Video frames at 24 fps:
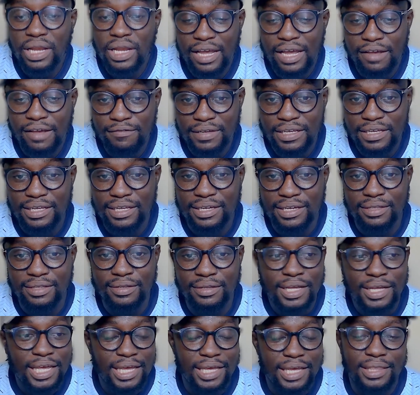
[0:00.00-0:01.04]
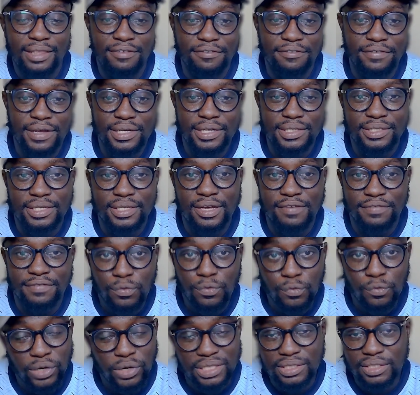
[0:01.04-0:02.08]
lively than in the first half,
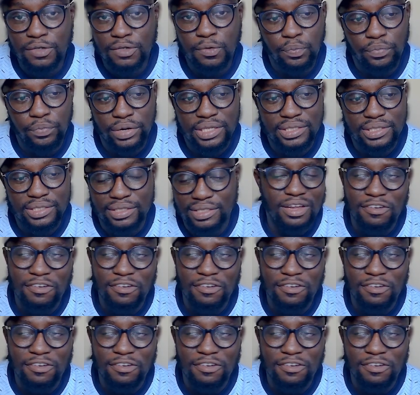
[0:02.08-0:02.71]
and we're still pressing.